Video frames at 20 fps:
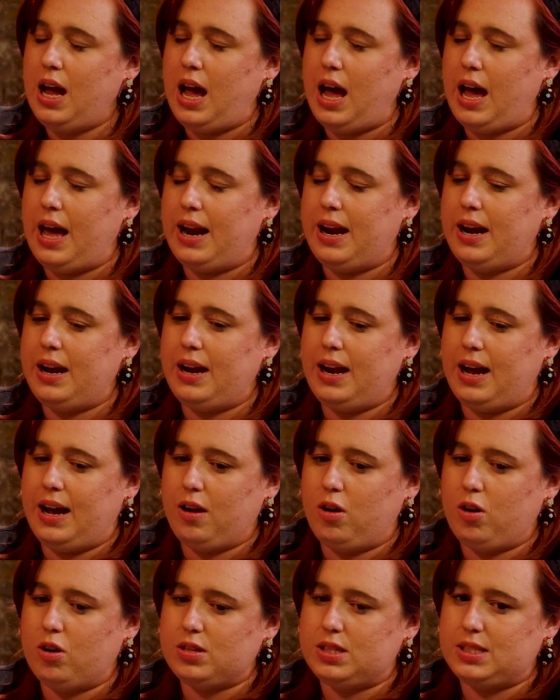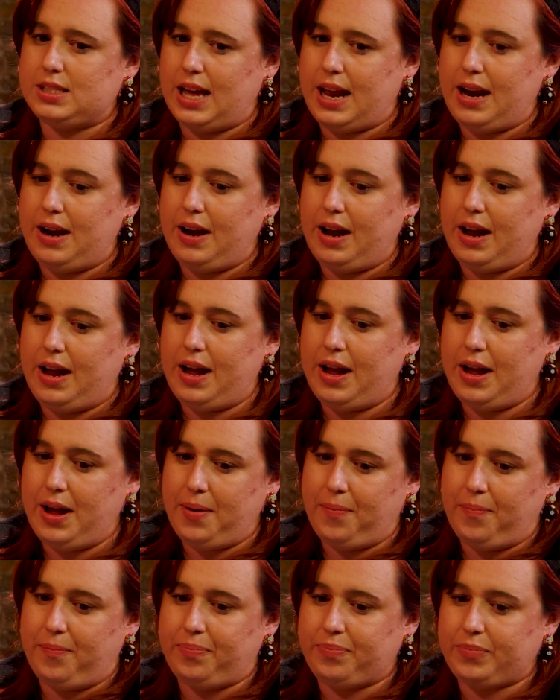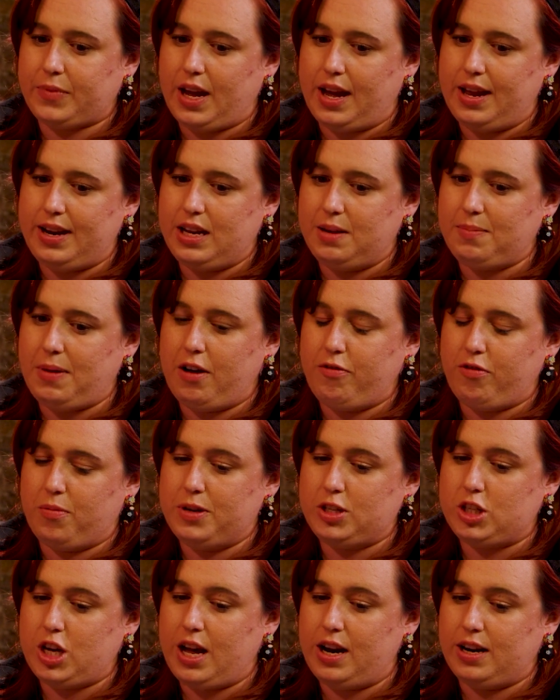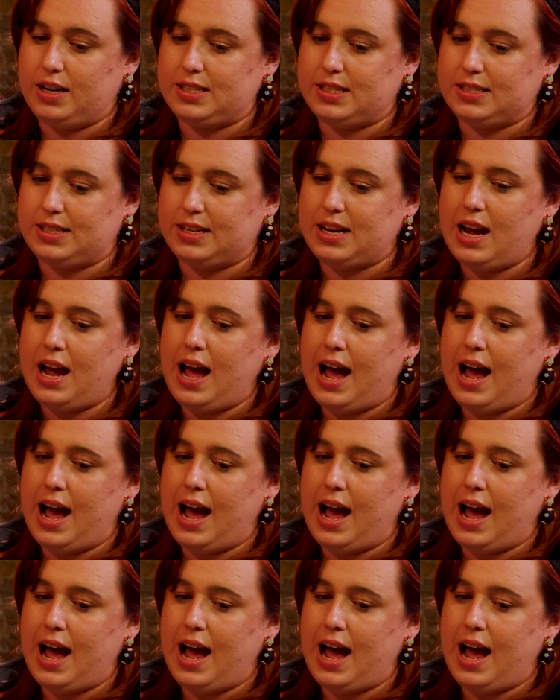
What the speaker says: and I got sent an email from a journalist that said,